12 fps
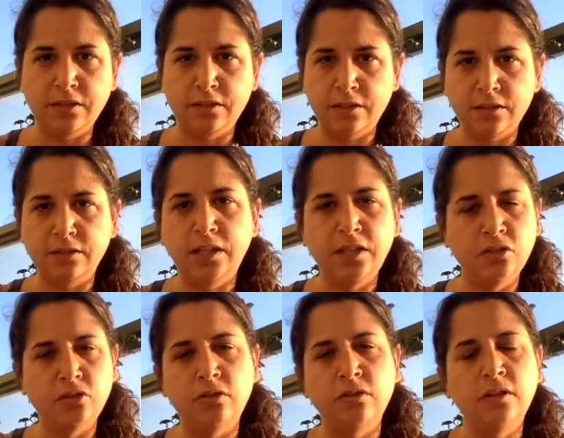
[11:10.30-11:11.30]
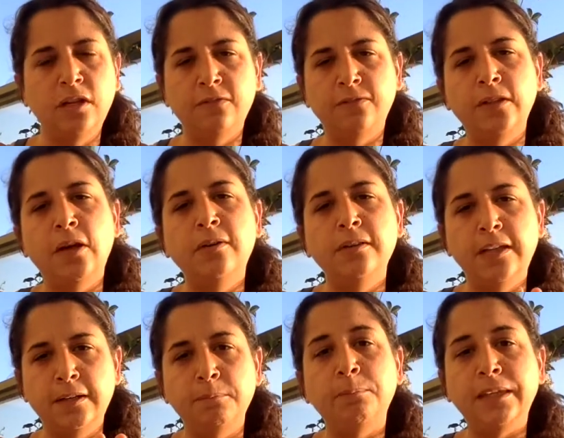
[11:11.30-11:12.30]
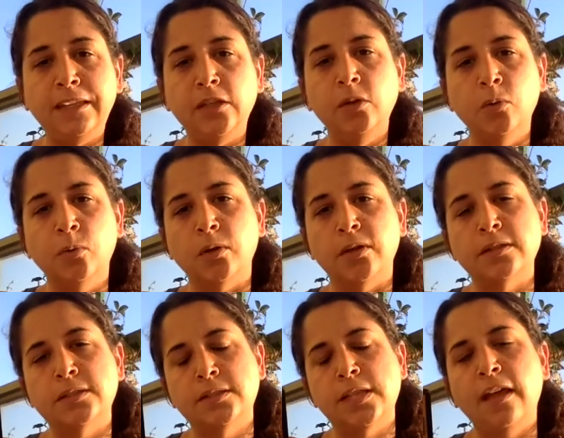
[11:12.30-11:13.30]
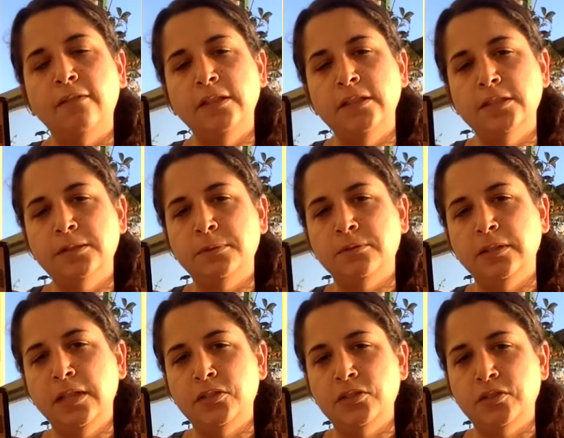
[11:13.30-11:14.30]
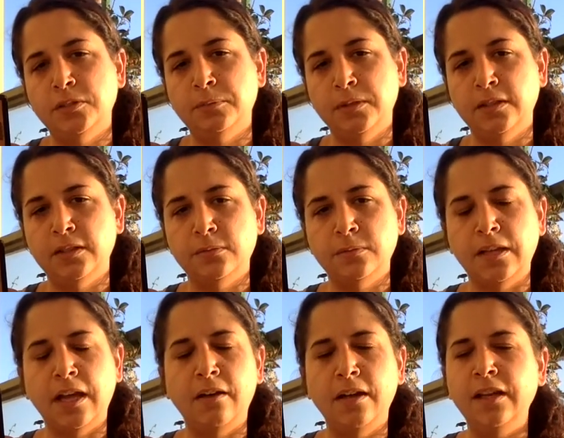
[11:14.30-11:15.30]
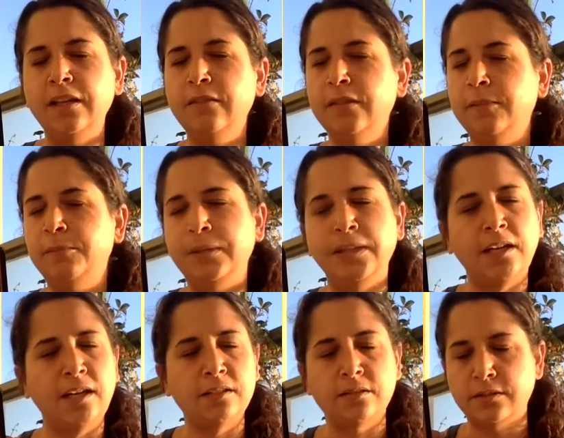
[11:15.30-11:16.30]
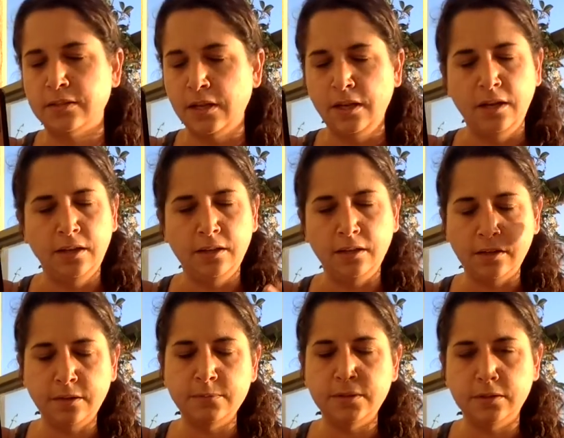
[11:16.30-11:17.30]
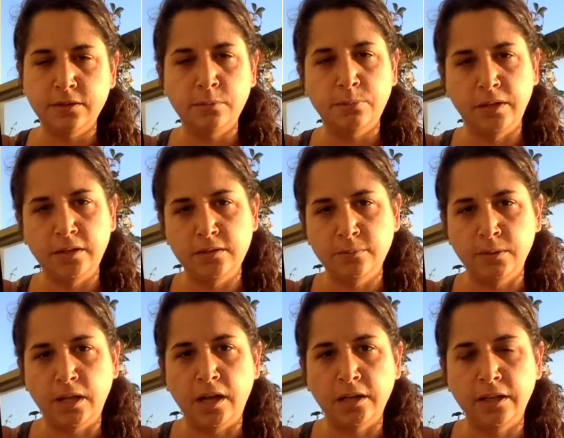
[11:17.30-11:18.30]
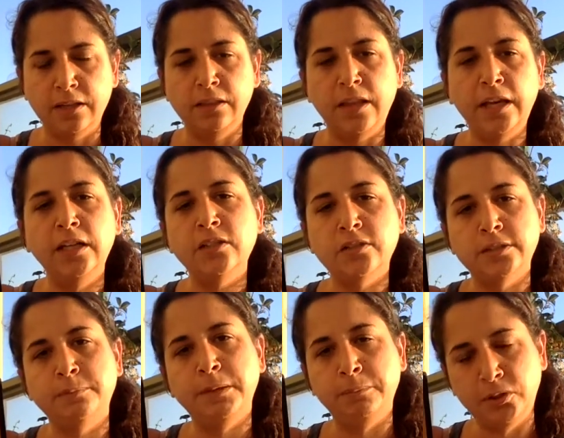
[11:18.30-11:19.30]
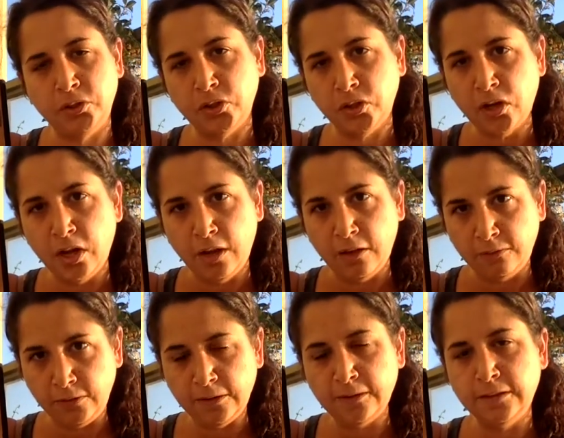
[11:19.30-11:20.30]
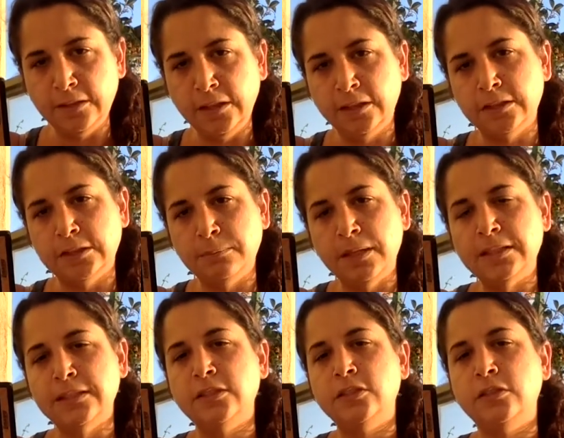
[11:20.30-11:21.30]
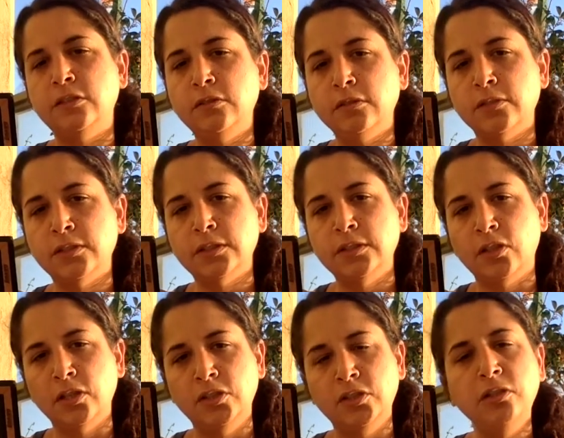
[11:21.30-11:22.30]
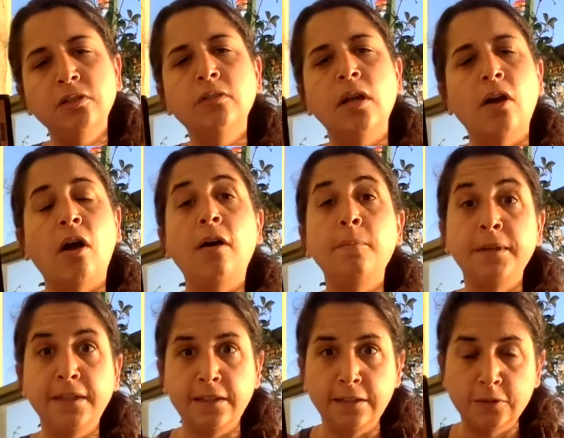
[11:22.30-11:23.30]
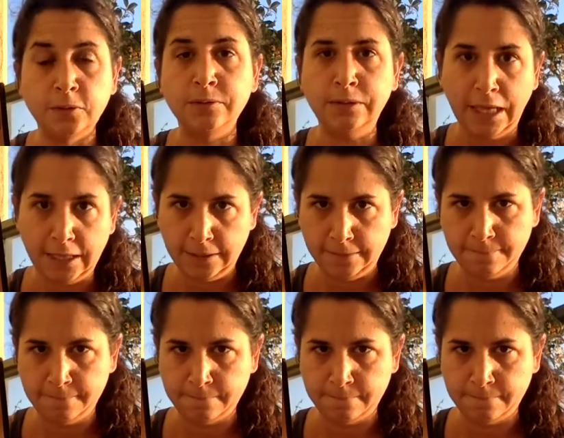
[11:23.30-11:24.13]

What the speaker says: it flow and let it be yours. Have an intimate relationship with this without any of the BS that comes into the brain to block it. Let it just be pure, feel and hear its message. It's universally talking to you and all beings who let it.